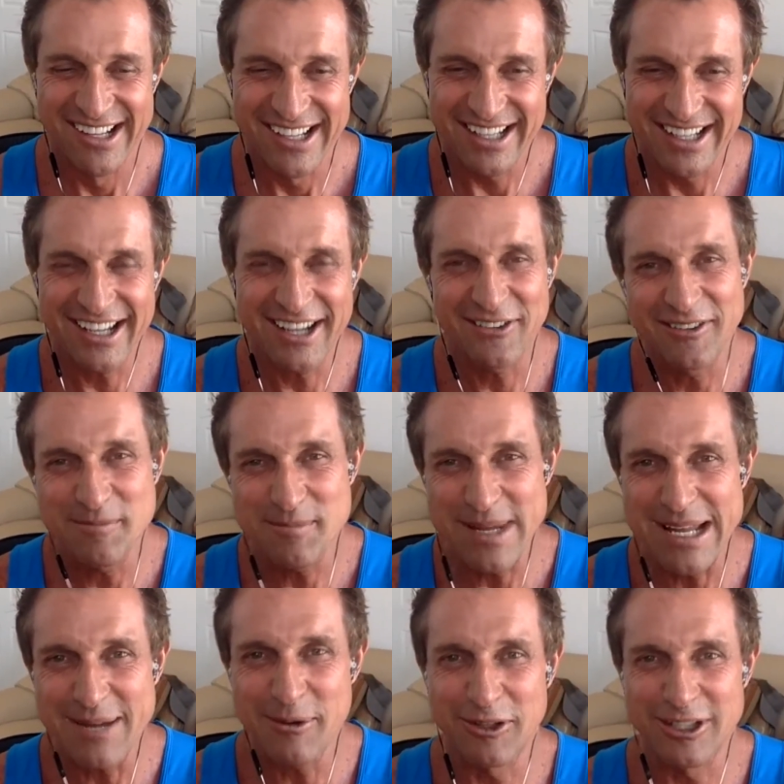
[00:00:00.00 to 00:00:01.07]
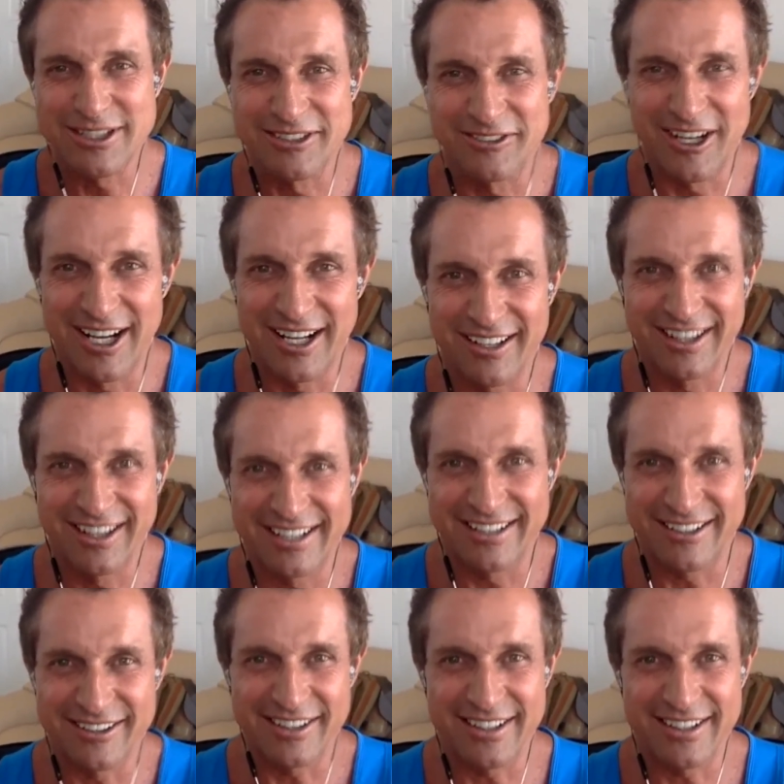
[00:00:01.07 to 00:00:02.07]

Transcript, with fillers: Eh, maybe once in a while I don't get